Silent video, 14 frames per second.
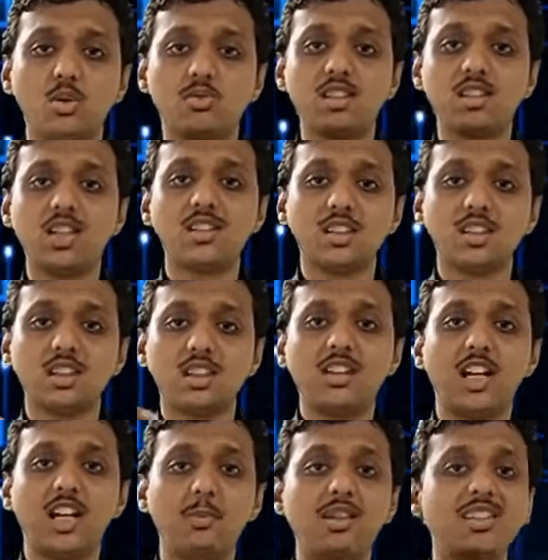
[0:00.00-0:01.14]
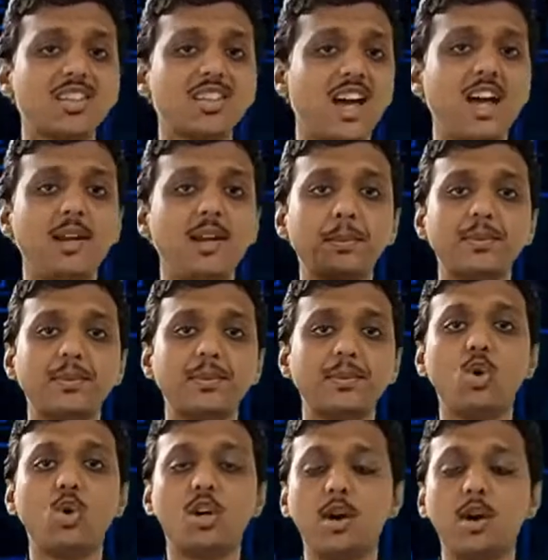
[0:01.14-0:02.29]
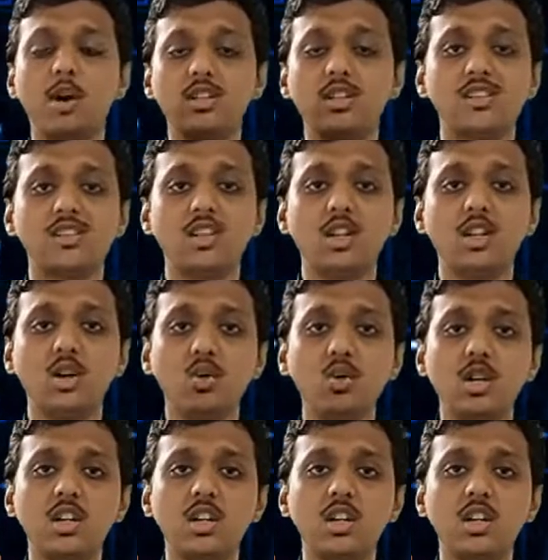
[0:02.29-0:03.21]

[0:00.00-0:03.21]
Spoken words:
6, that means I, lower bound is 0.